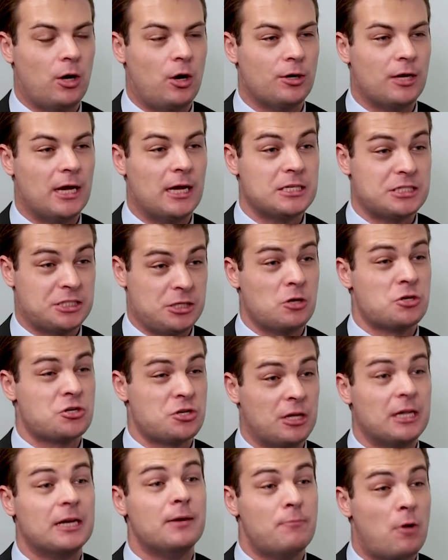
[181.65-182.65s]
on a
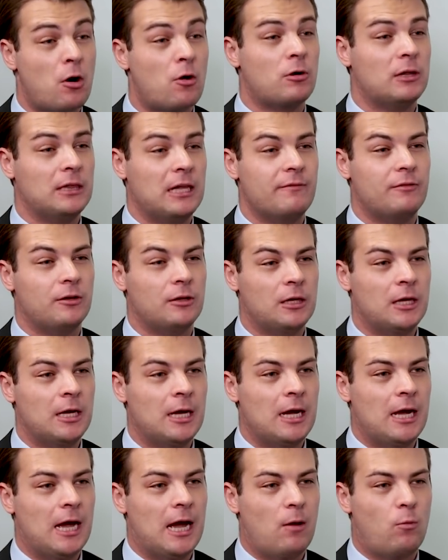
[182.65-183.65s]
social and a moral level.
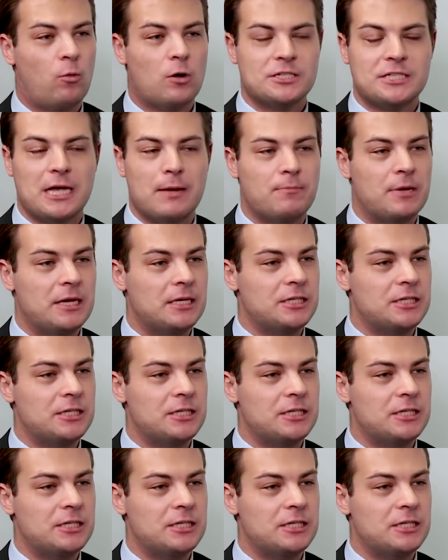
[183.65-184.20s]
What does that